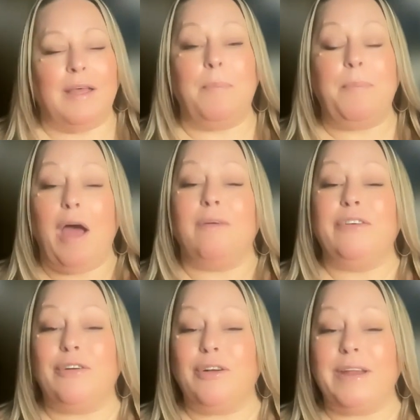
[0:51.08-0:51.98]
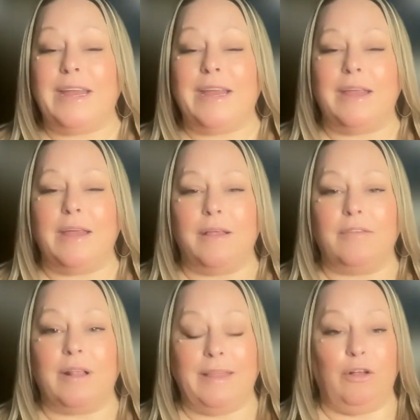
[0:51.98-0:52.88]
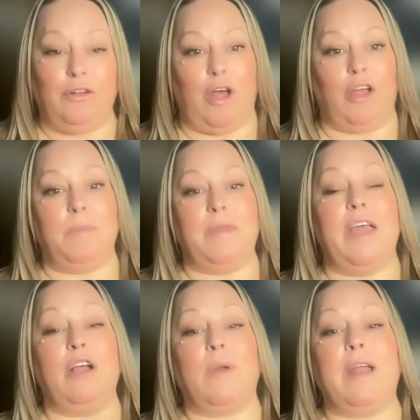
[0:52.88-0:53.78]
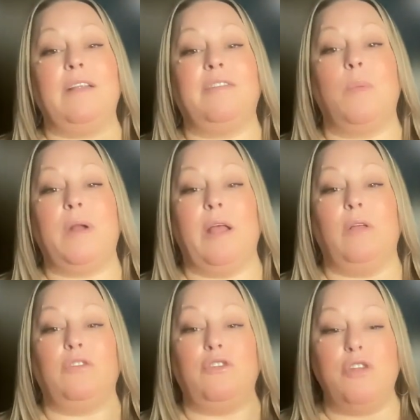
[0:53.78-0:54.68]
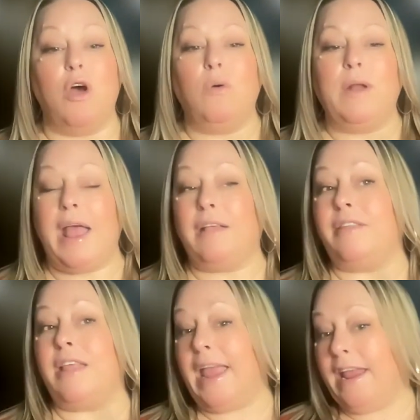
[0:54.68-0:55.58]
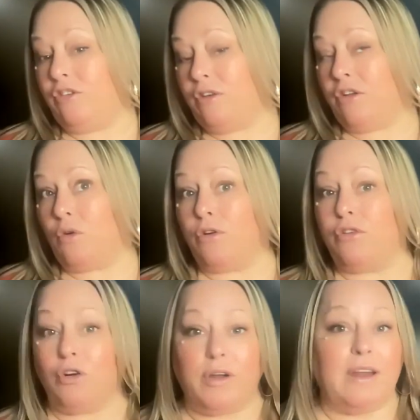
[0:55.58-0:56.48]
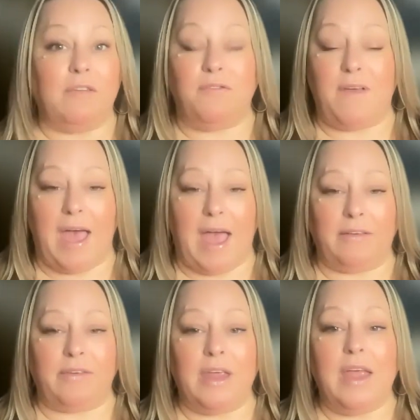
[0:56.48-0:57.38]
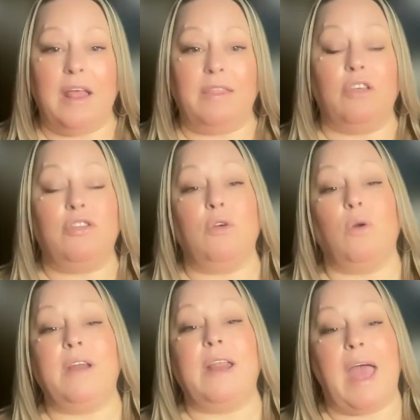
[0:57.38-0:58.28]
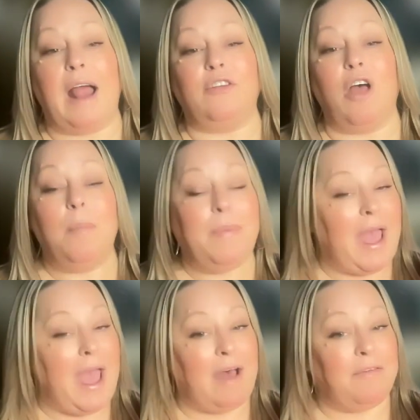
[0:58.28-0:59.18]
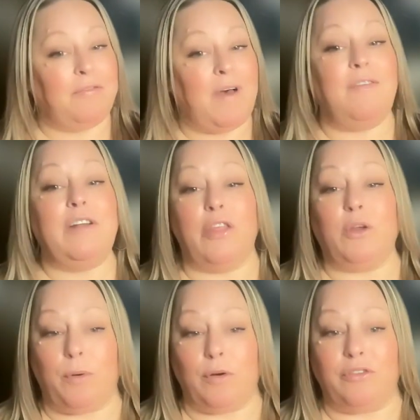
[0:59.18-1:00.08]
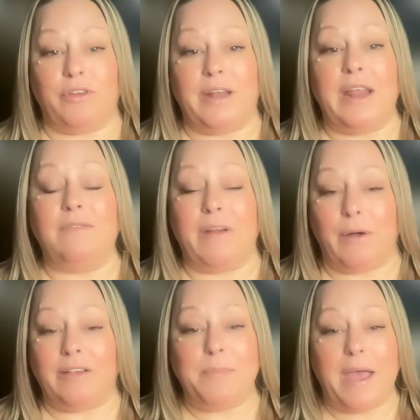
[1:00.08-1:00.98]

A power of attorney is a legal document that grants someone else known as the agent or attorney in fact, the authority to act on behalf of another person in various